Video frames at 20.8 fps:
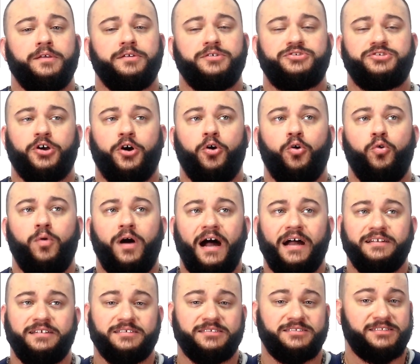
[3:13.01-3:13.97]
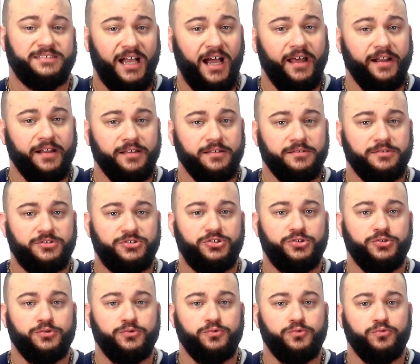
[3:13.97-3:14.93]
So I decided
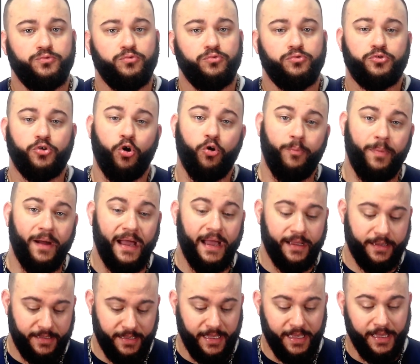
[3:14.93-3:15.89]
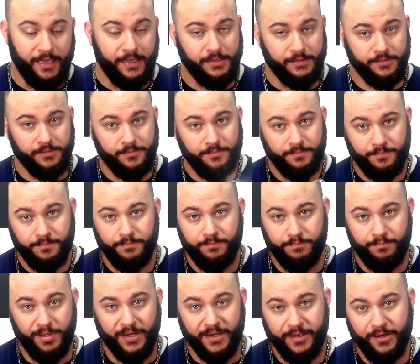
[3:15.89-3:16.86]
to go back and
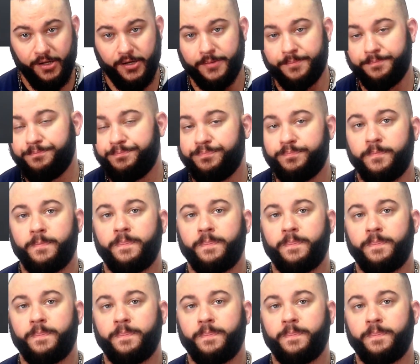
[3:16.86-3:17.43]
pick it up.